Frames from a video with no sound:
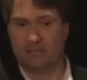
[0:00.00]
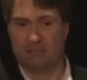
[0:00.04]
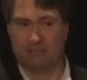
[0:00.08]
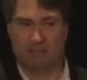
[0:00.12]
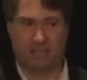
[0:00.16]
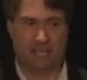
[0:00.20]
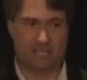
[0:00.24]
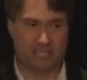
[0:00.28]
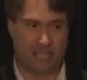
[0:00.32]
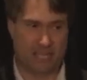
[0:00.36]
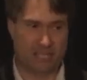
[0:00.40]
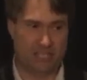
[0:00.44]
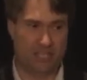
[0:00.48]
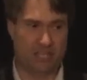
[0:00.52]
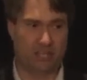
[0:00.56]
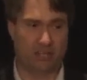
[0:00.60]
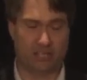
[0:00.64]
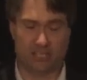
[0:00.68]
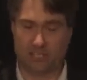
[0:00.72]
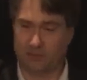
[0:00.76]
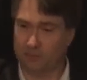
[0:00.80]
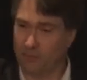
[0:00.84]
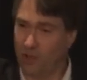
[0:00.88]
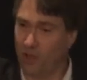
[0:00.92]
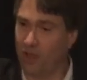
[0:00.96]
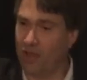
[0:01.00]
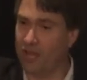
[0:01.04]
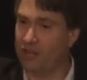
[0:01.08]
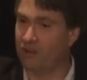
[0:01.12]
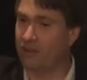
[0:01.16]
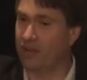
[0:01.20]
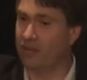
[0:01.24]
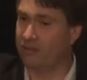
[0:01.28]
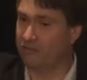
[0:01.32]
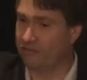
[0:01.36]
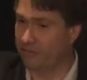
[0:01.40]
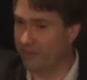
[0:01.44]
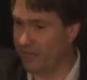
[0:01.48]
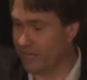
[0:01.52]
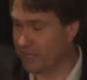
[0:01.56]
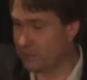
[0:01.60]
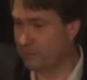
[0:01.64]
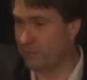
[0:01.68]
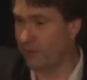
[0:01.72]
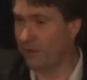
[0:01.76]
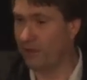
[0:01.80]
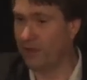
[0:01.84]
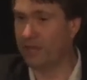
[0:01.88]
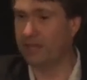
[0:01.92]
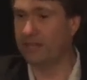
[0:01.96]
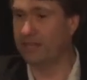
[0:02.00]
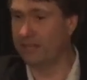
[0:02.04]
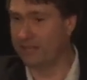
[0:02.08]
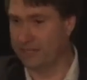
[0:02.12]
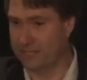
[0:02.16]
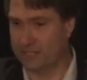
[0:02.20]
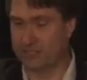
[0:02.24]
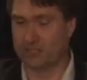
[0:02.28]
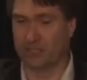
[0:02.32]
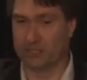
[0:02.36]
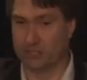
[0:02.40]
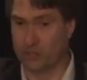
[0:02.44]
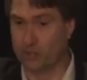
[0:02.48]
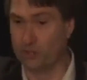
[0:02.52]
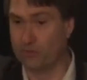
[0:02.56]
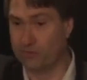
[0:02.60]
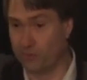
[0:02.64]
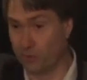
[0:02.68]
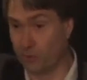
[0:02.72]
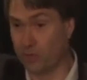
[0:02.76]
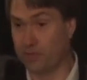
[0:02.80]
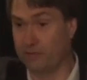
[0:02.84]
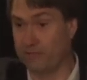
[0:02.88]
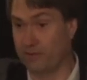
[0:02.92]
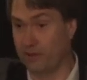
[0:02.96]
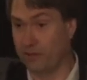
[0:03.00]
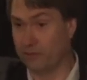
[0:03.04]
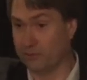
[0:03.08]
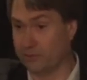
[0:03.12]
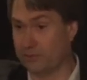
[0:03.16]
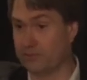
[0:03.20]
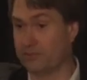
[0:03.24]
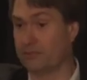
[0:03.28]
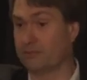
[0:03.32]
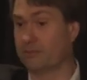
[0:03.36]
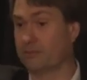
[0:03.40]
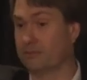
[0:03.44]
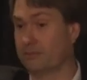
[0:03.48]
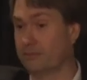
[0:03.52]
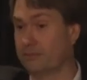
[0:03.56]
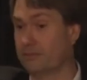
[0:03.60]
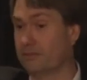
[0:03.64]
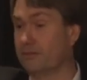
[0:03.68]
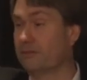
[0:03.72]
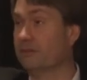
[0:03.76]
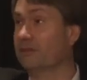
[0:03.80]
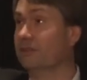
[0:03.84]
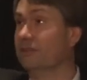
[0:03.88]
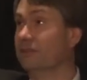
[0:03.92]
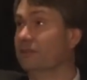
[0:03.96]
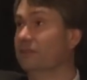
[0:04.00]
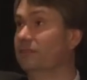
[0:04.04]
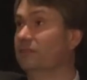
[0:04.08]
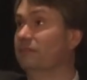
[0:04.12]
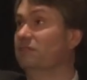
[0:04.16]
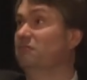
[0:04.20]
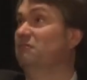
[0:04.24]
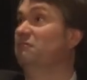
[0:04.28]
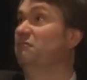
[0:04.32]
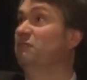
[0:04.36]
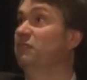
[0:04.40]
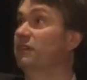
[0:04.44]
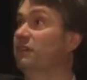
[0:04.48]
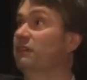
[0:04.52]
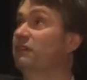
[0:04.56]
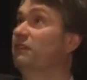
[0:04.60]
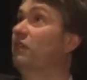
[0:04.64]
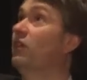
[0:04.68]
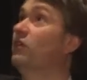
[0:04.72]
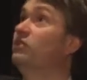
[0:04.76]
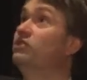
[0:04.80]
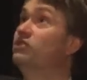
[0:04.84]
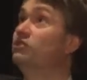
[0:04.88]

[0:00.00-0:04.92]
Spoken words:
has actually got some high-grade flex behind it, and it's got 240 volts that go